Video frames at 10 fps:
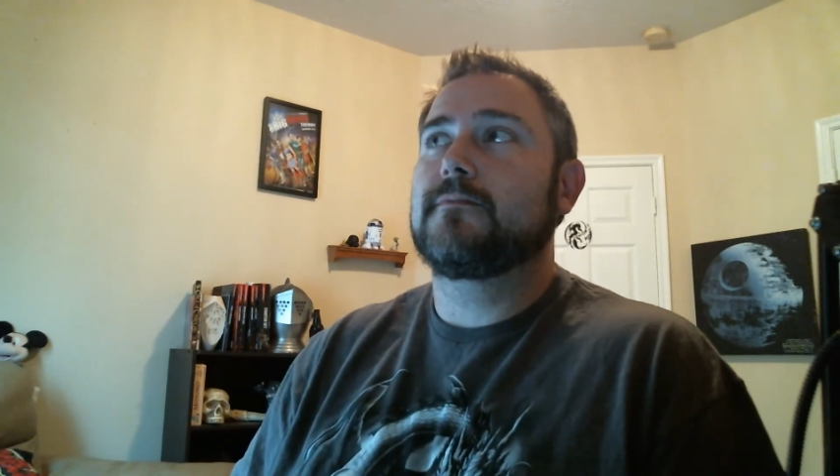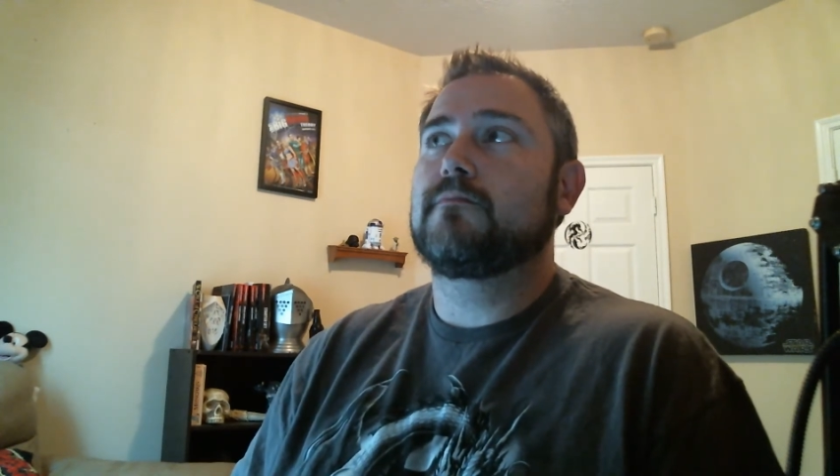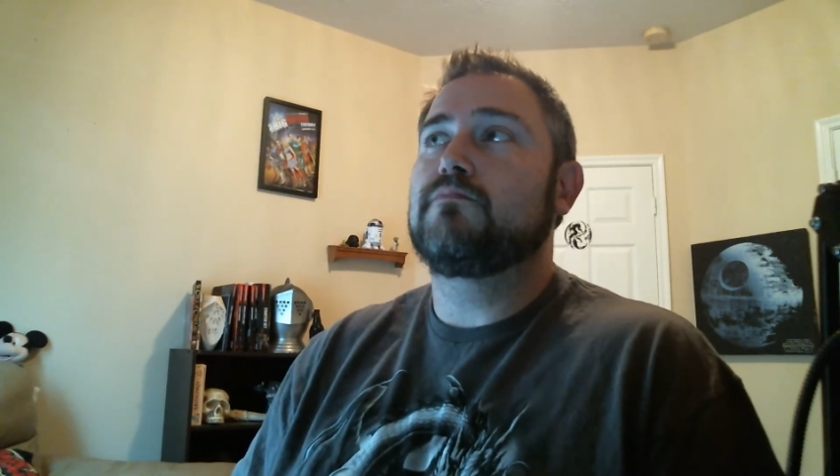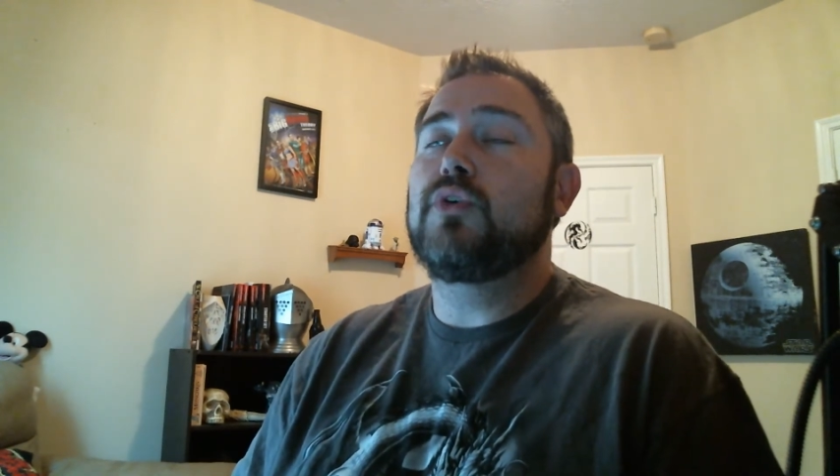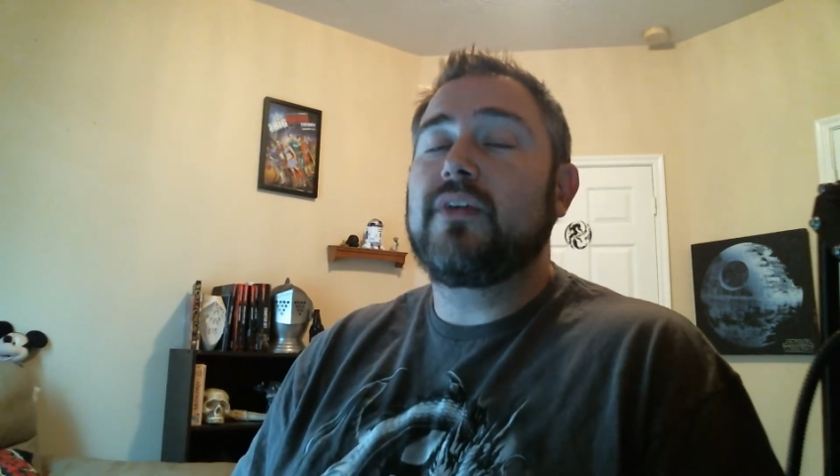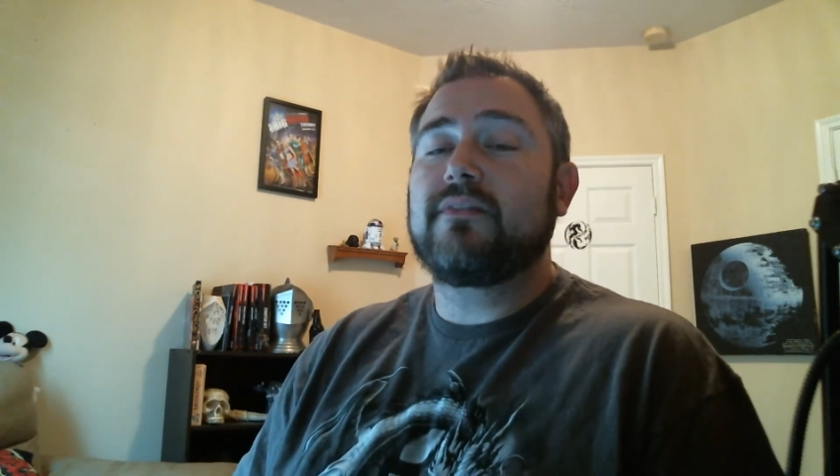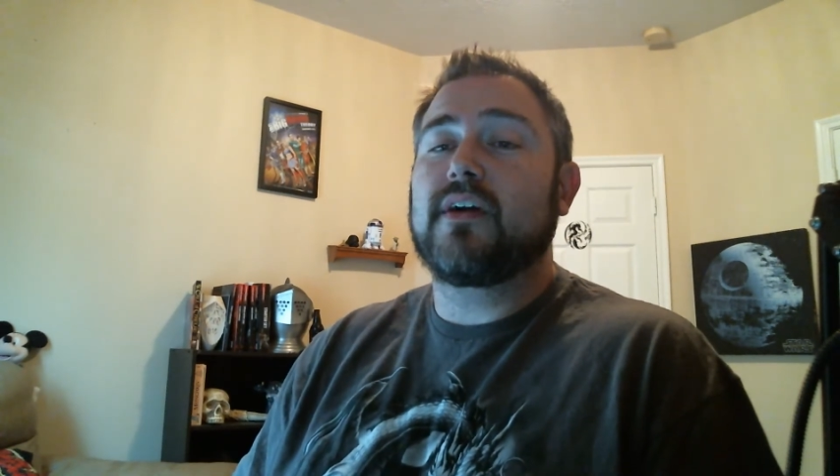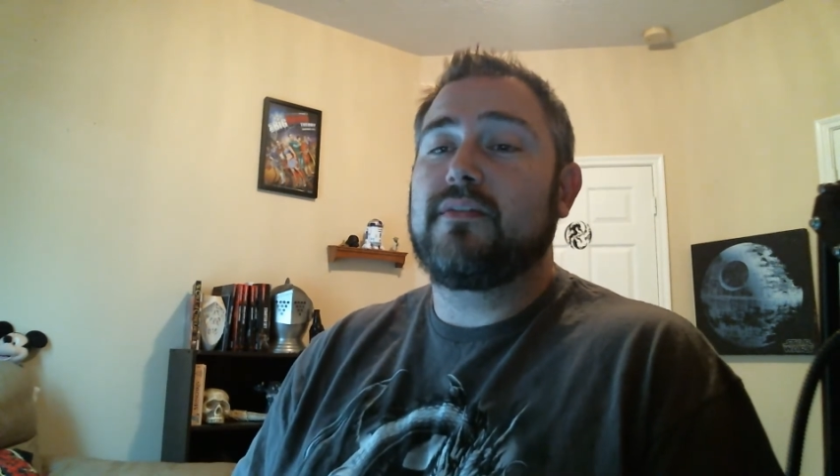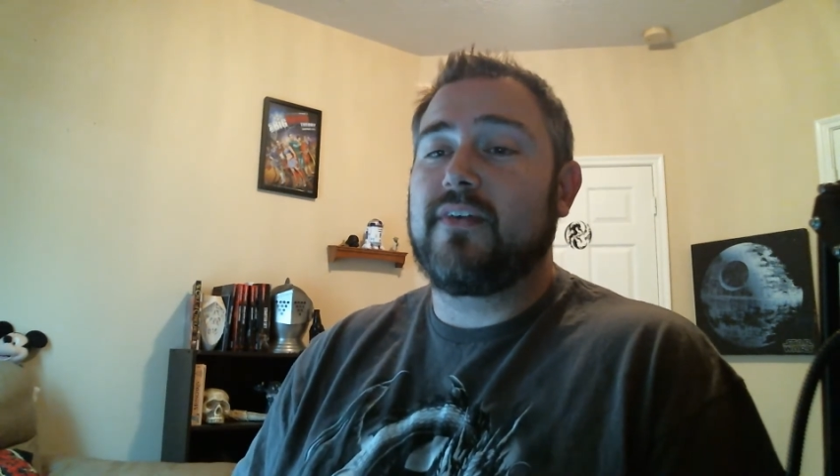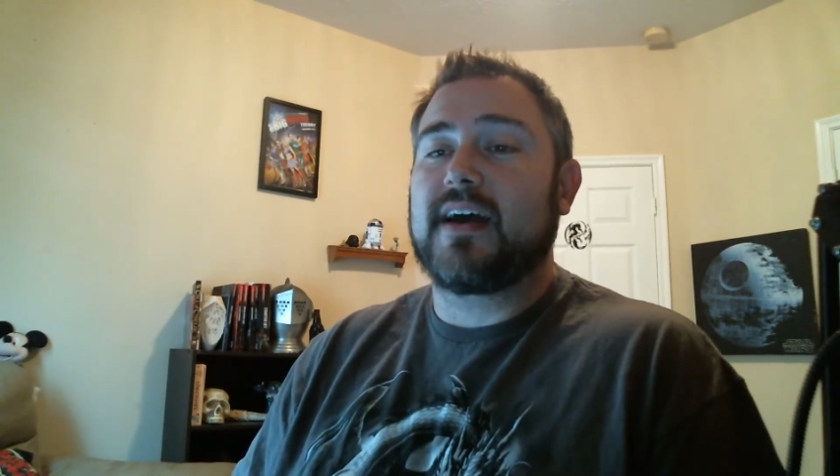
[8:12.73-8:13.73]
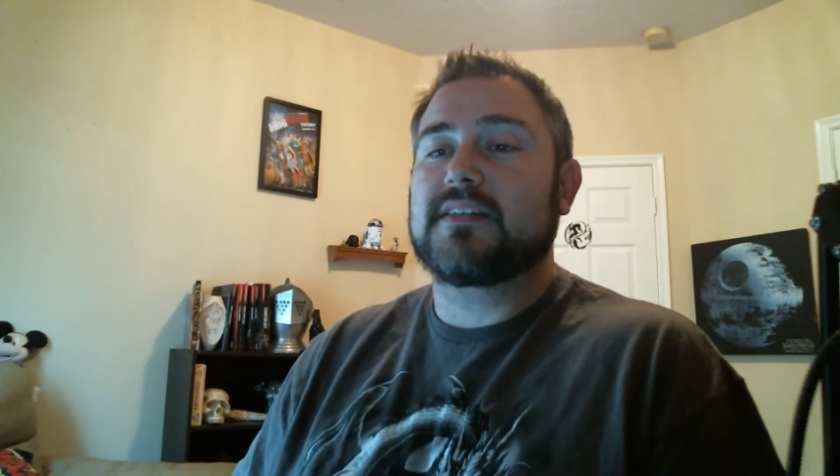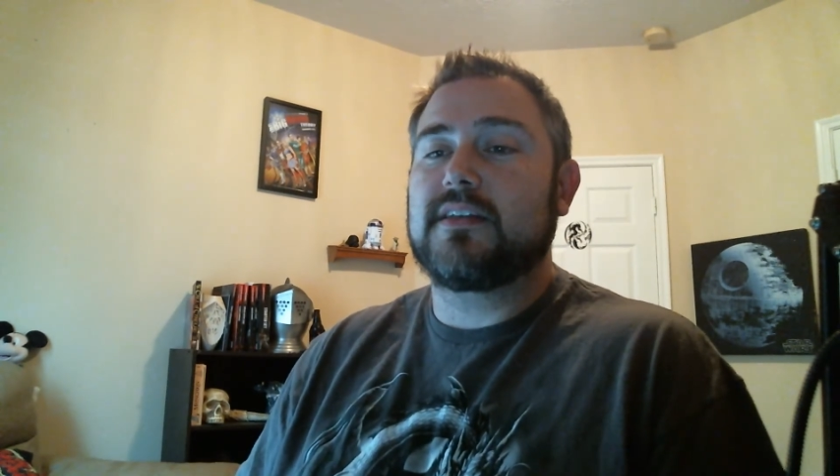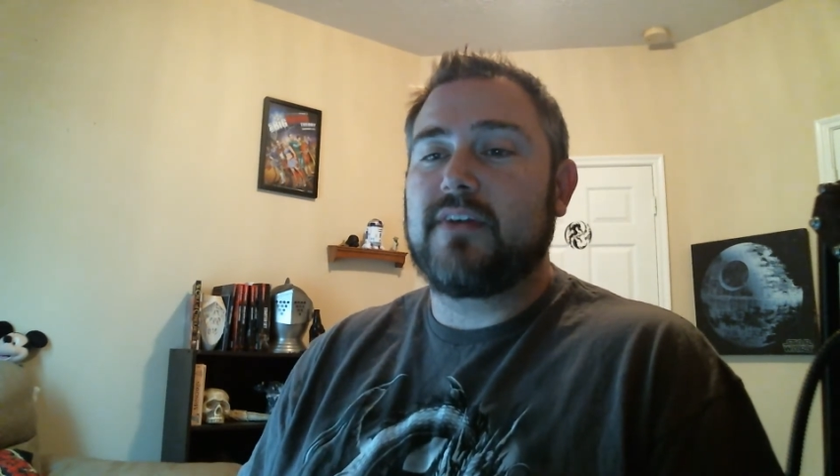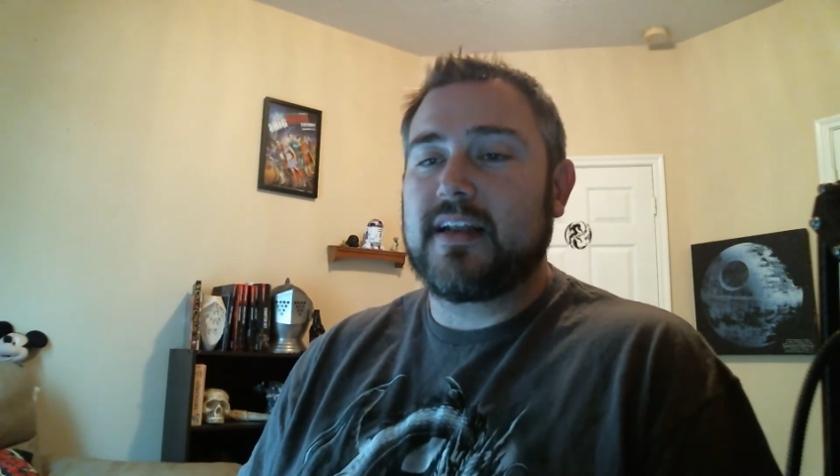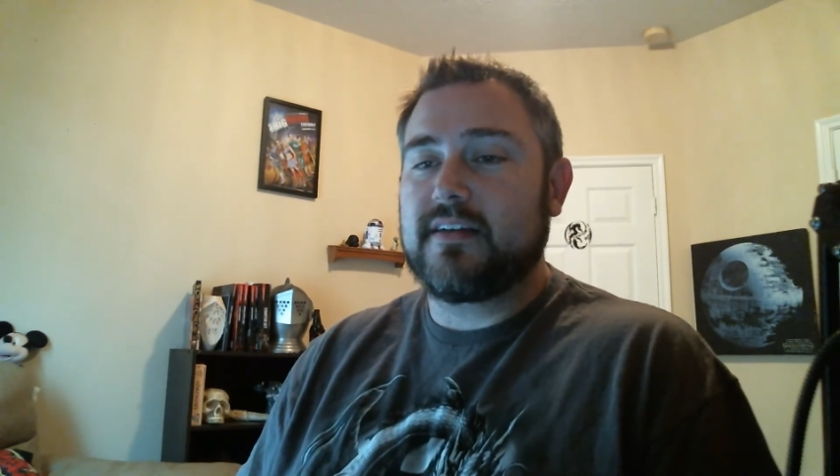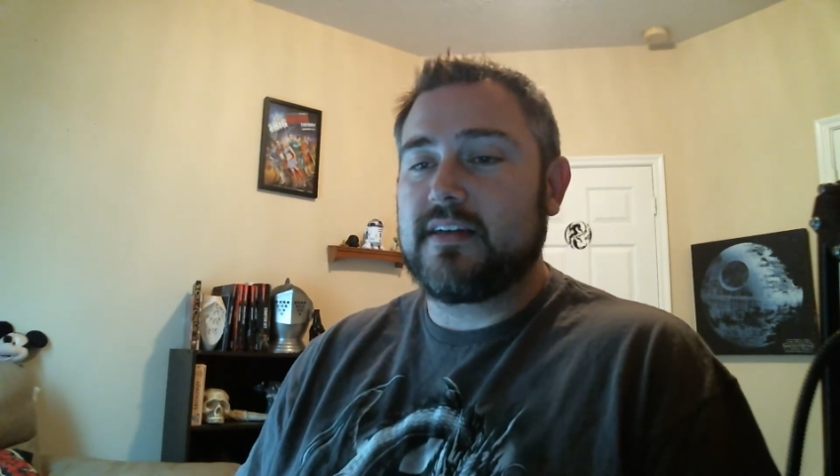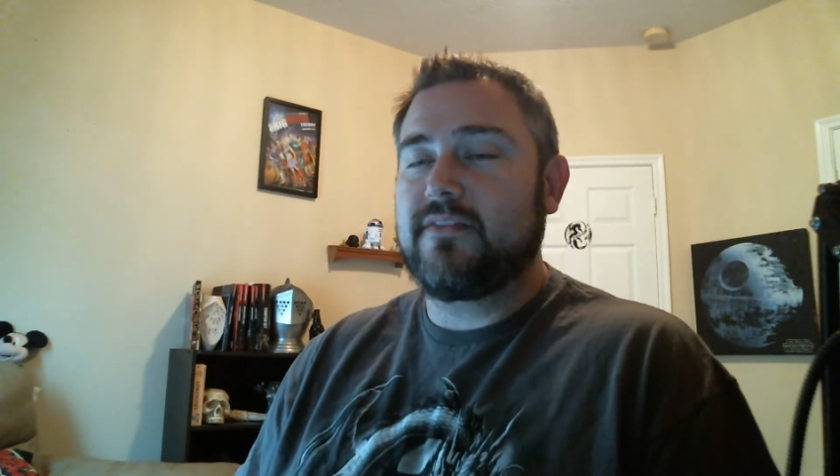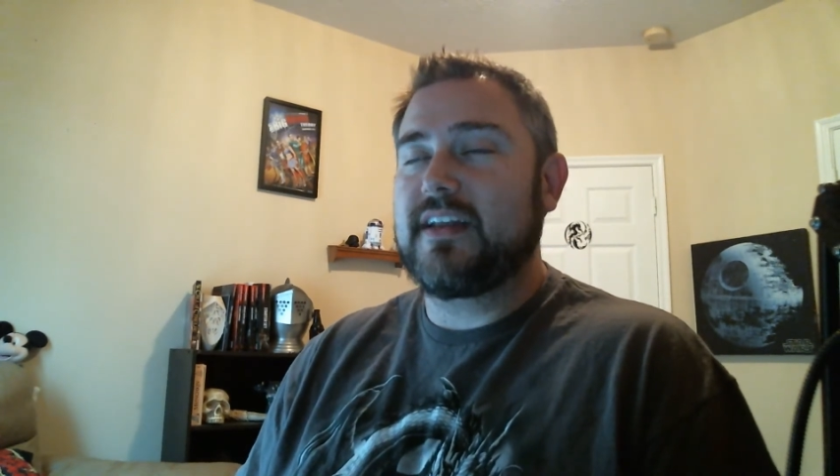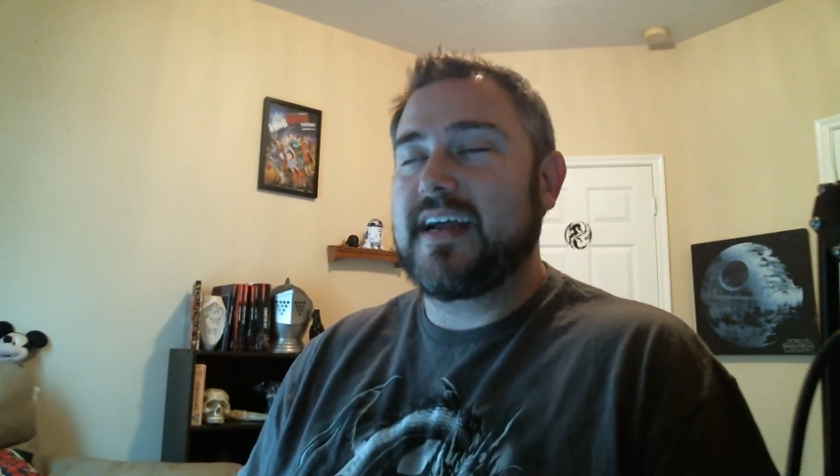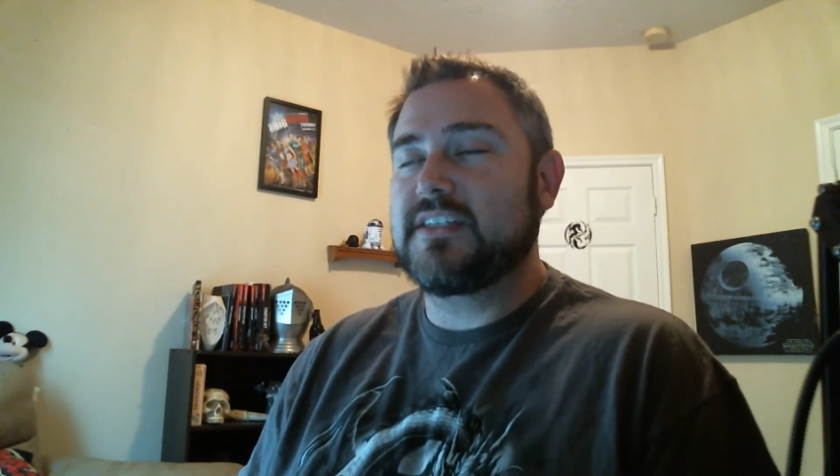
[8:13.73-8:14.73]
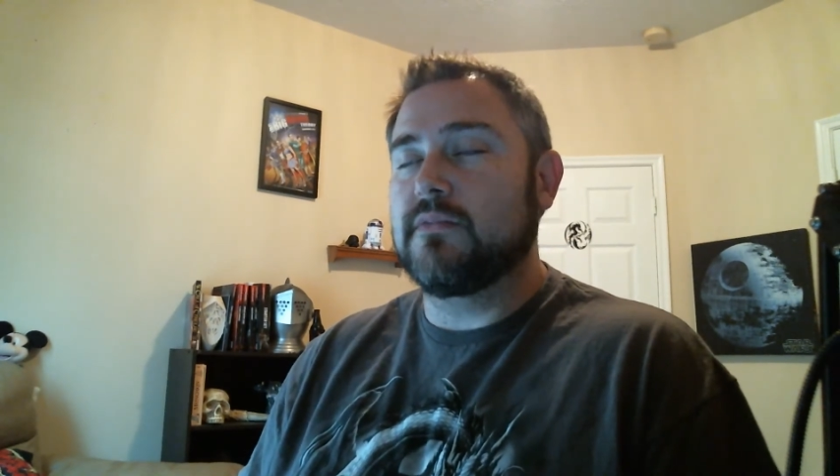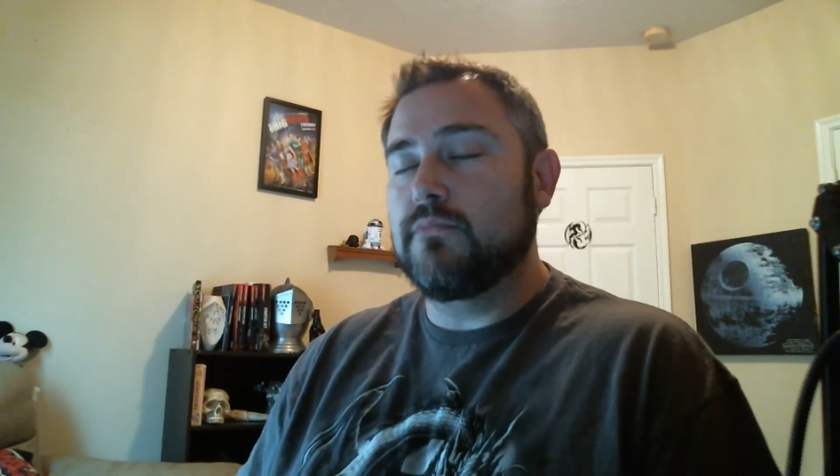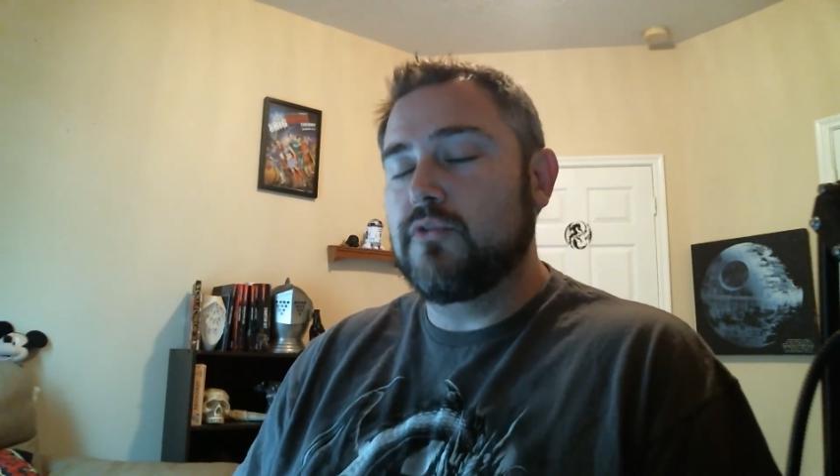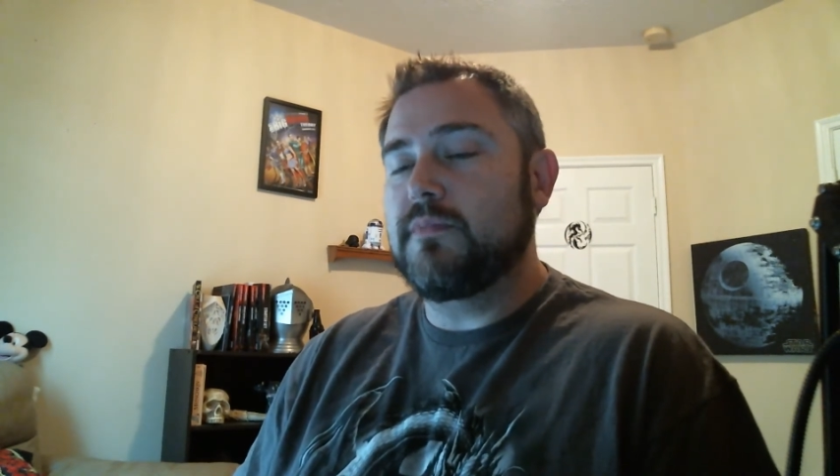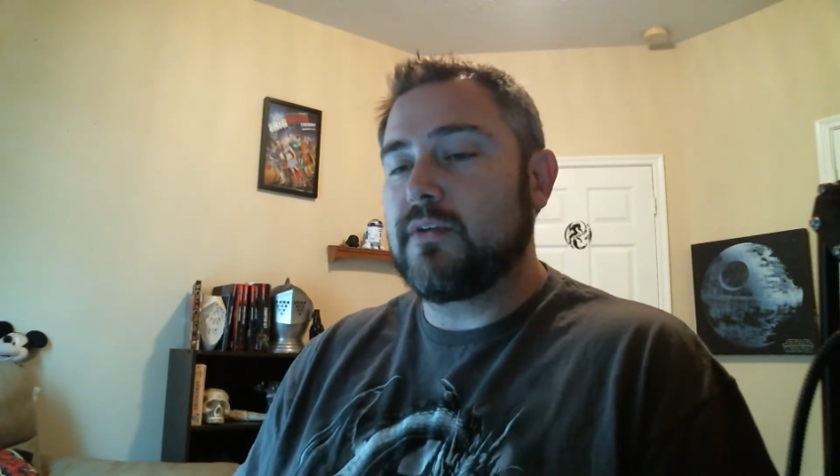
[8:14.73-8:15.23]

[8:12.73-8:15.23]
moving very fast, if it has a movement